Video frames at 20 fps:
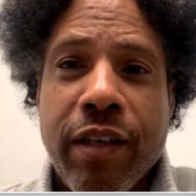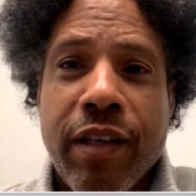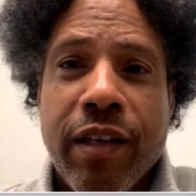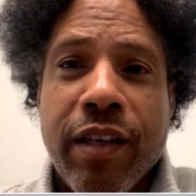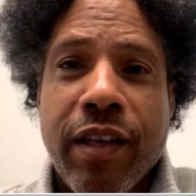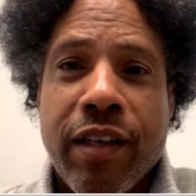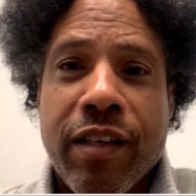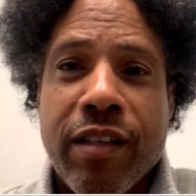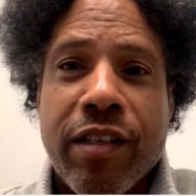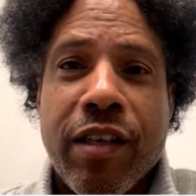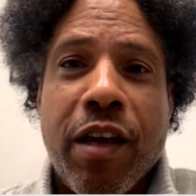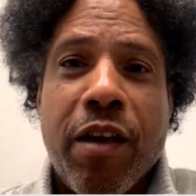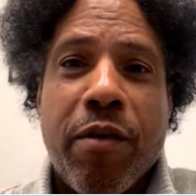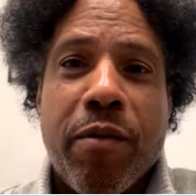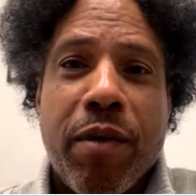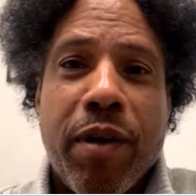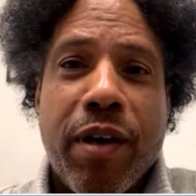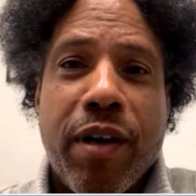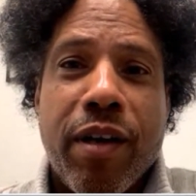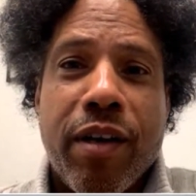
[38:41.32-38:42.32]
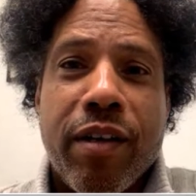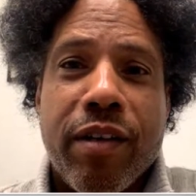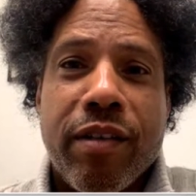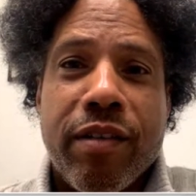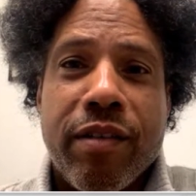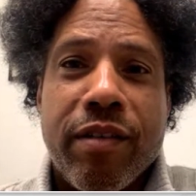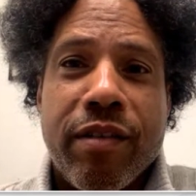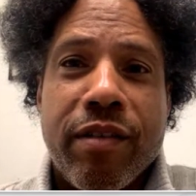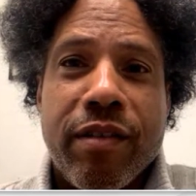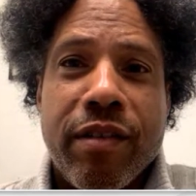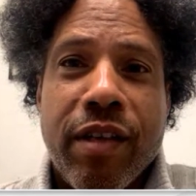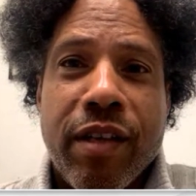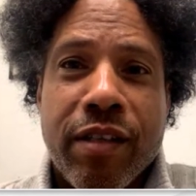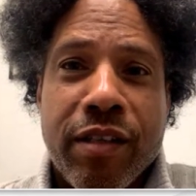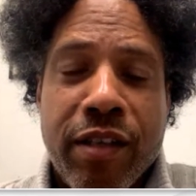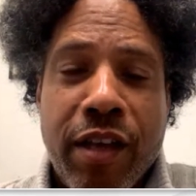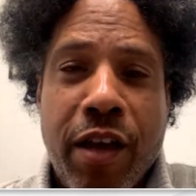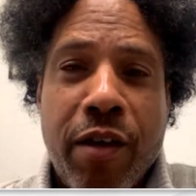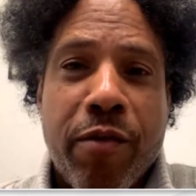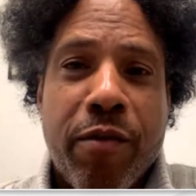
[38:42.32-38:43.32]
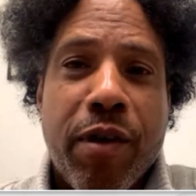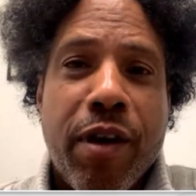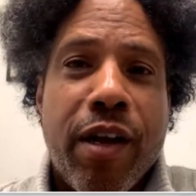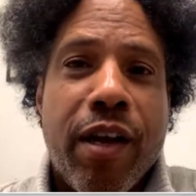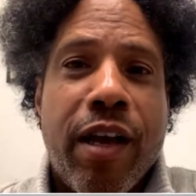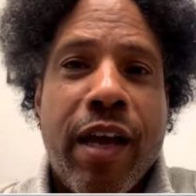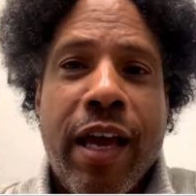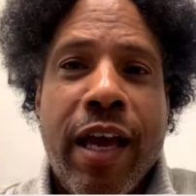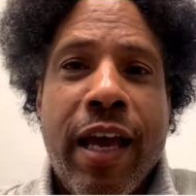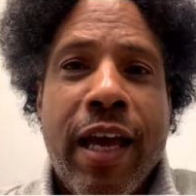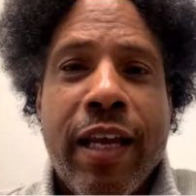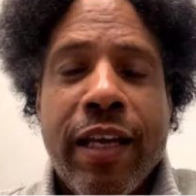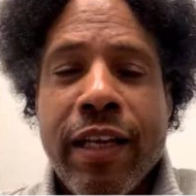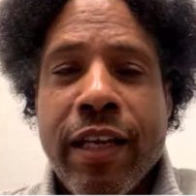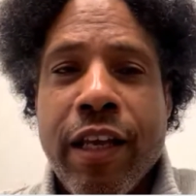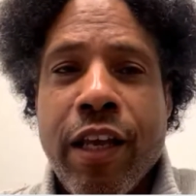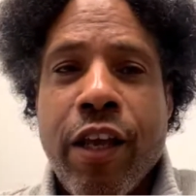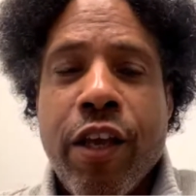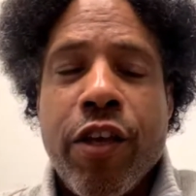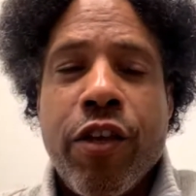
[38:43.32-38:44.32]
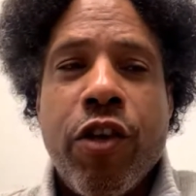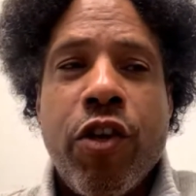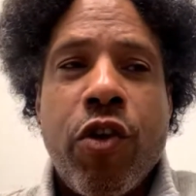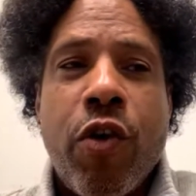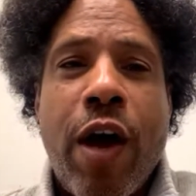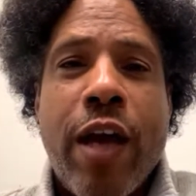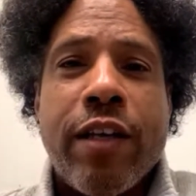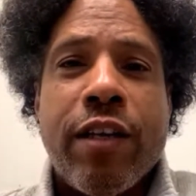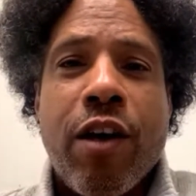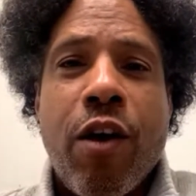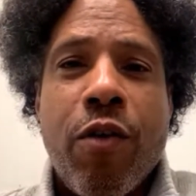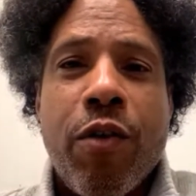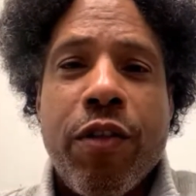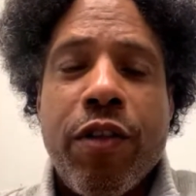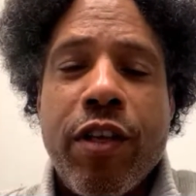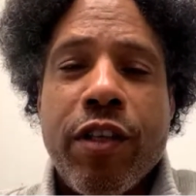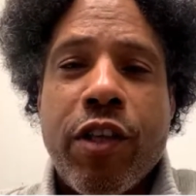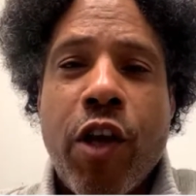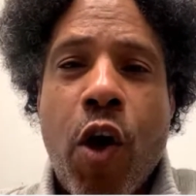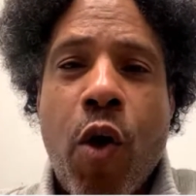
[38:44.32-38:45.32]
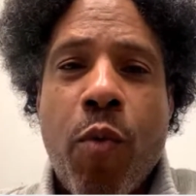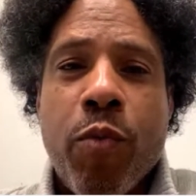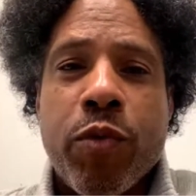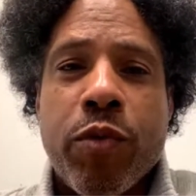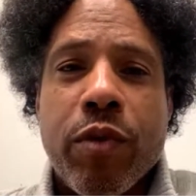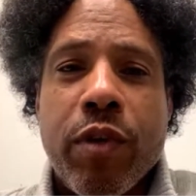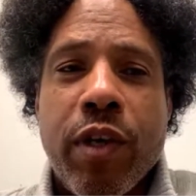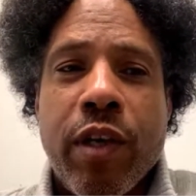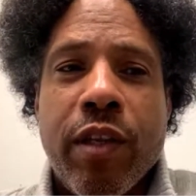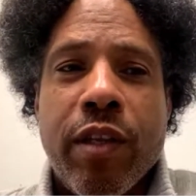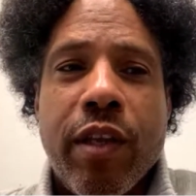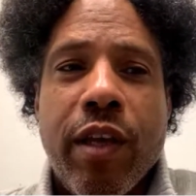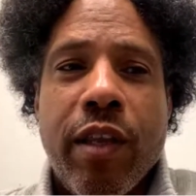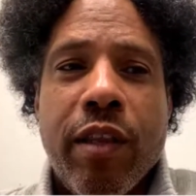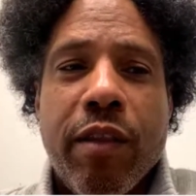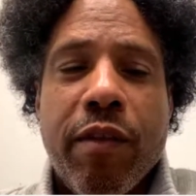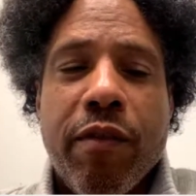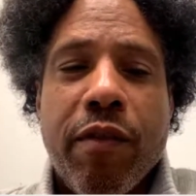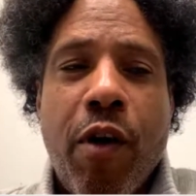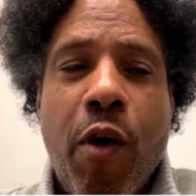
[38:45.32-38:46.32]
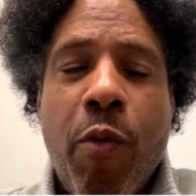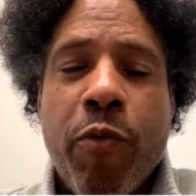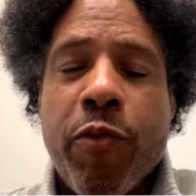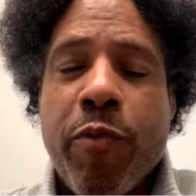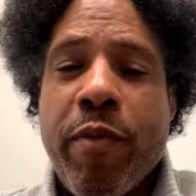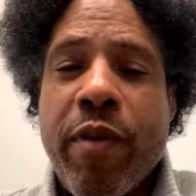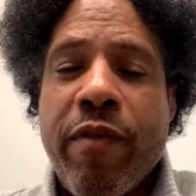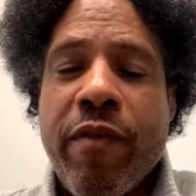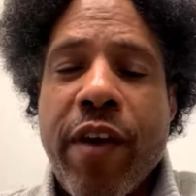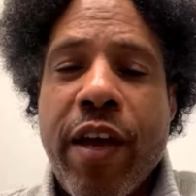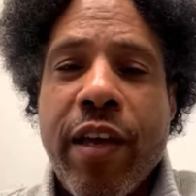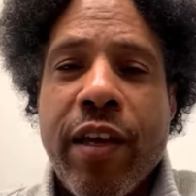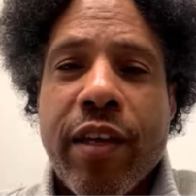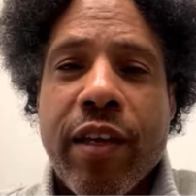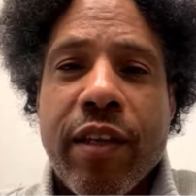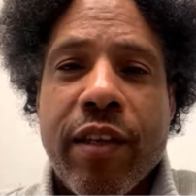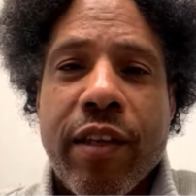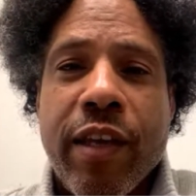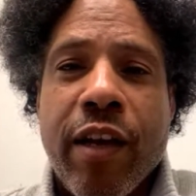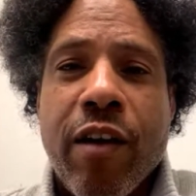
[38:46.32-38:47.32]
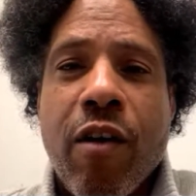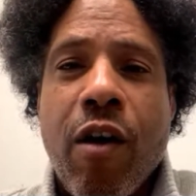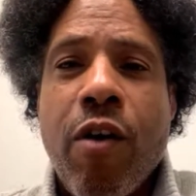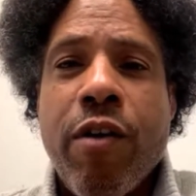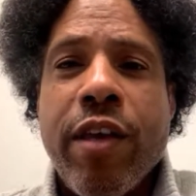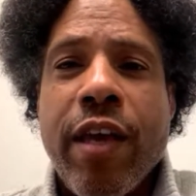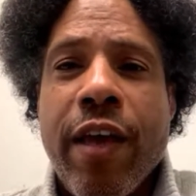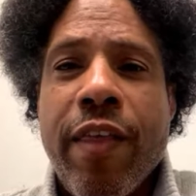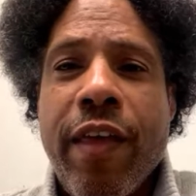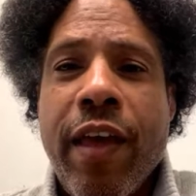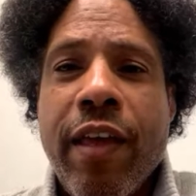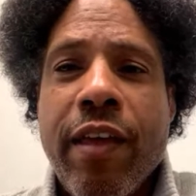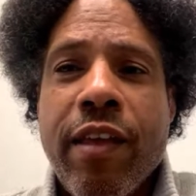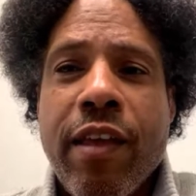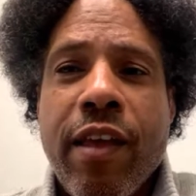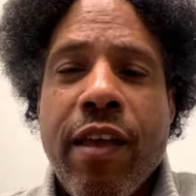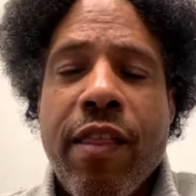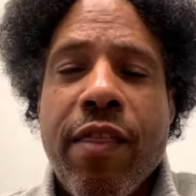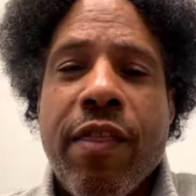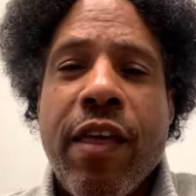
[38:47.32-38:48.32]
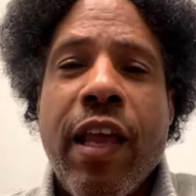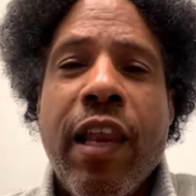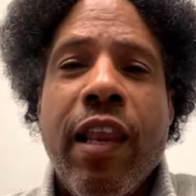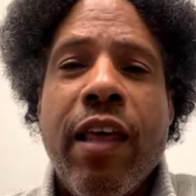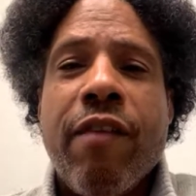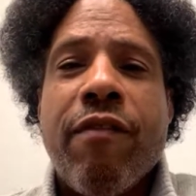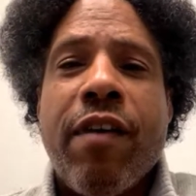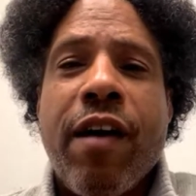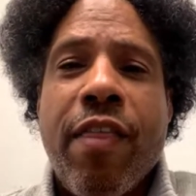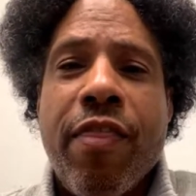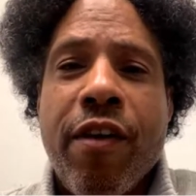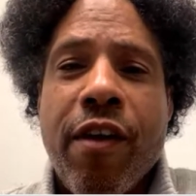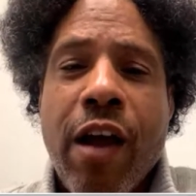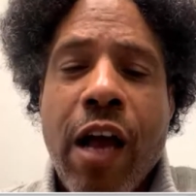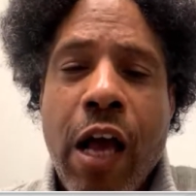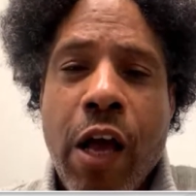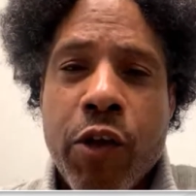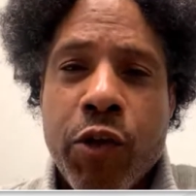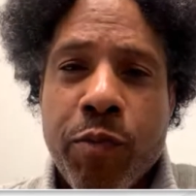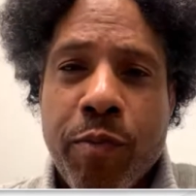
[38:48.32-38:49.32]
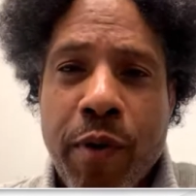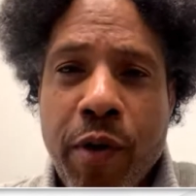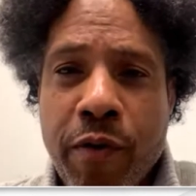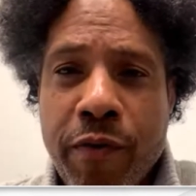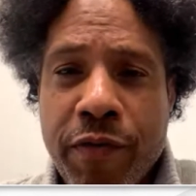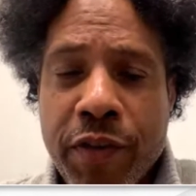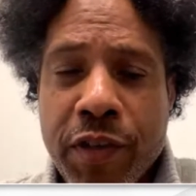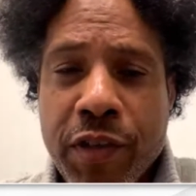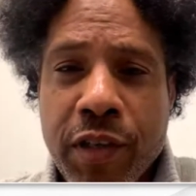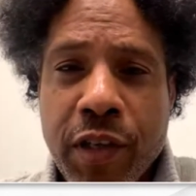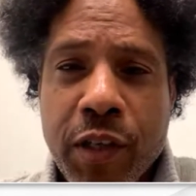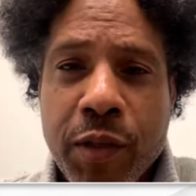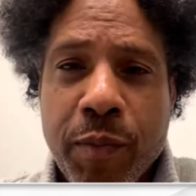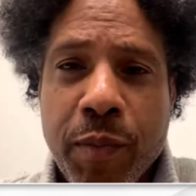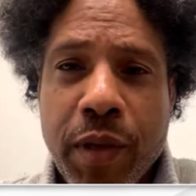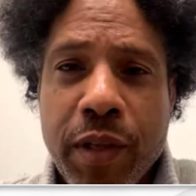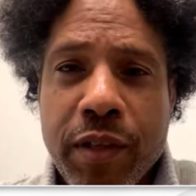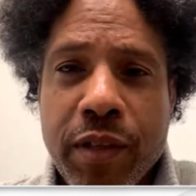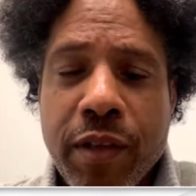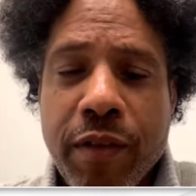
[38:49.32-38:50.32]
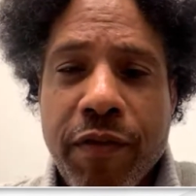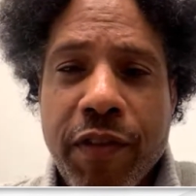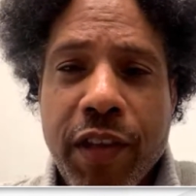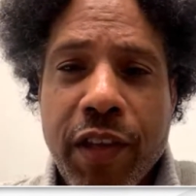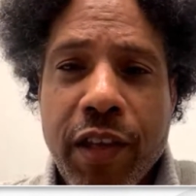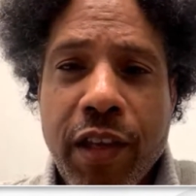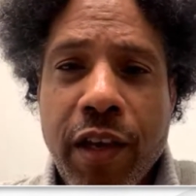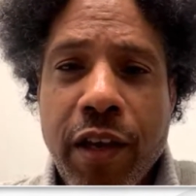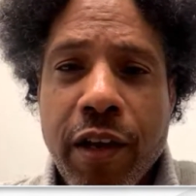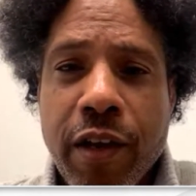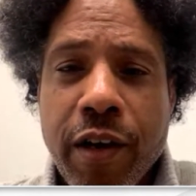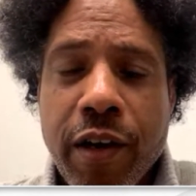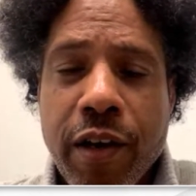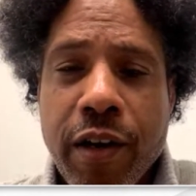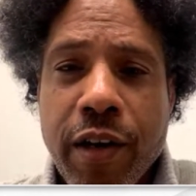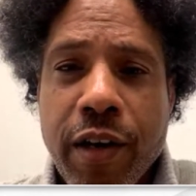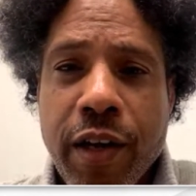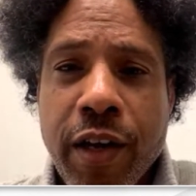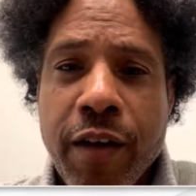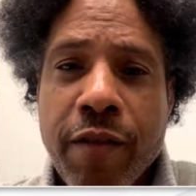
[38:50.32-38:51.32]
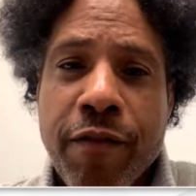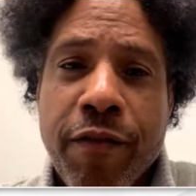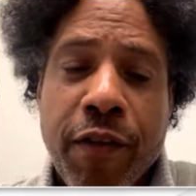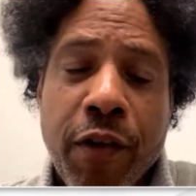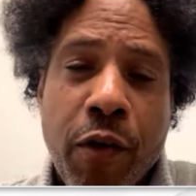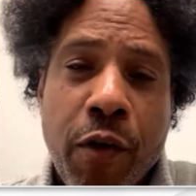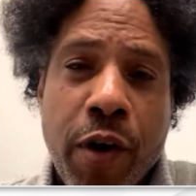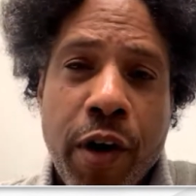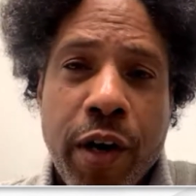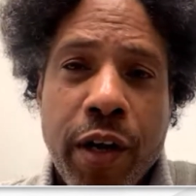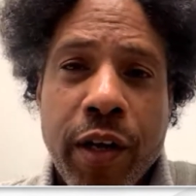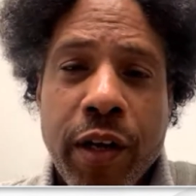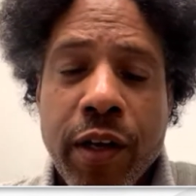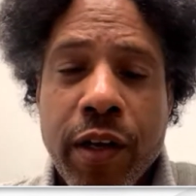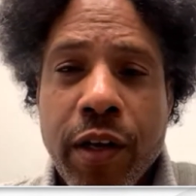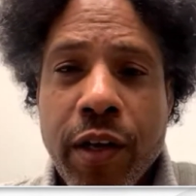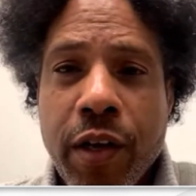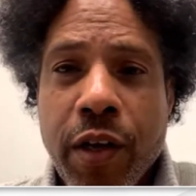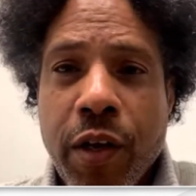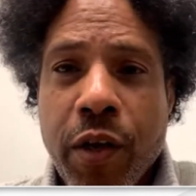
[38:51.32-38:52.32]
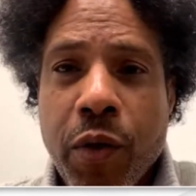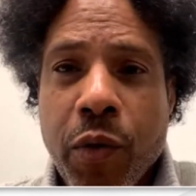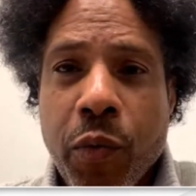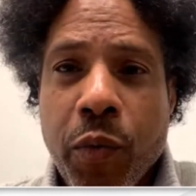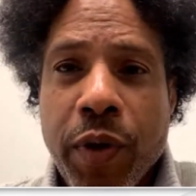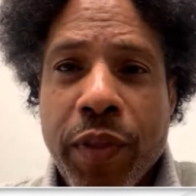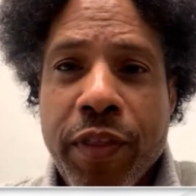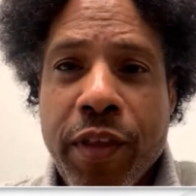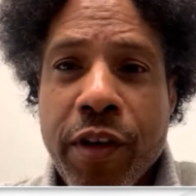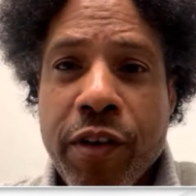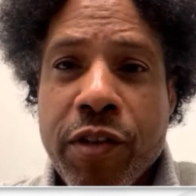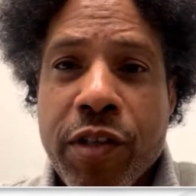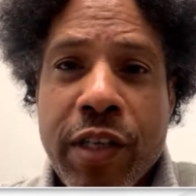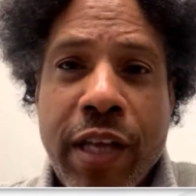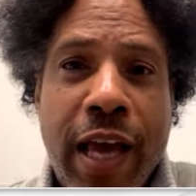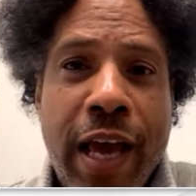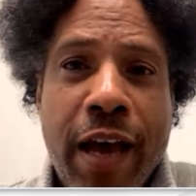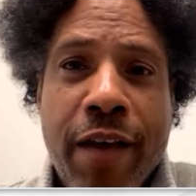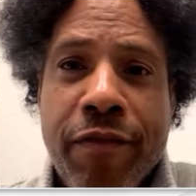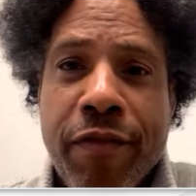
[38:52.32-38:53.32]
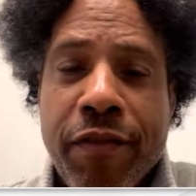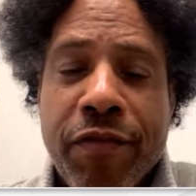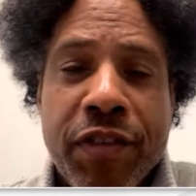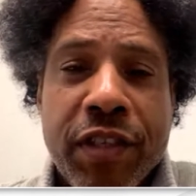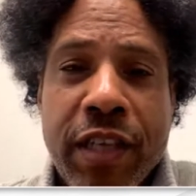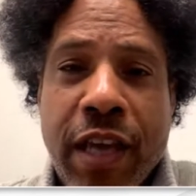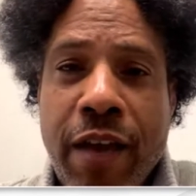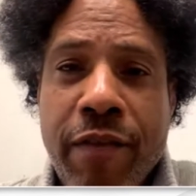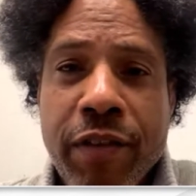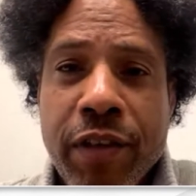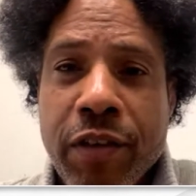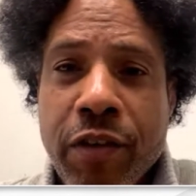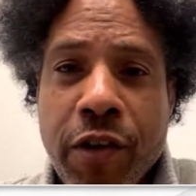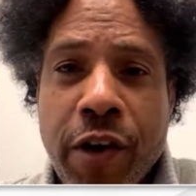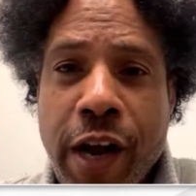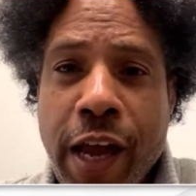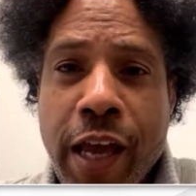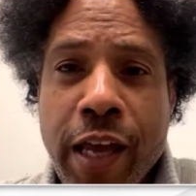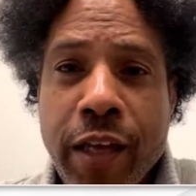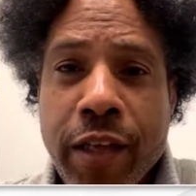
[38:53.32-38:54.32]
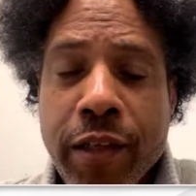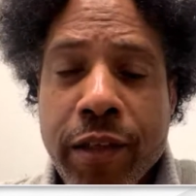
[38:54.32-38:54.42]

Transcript: et cetera, et cetera. And, you know, I'd go to these homes and the homes would be vacant. And they go, oh, yeah, they live on their houseboat for 6 months of the year in Florida with their staff of 7 or 8.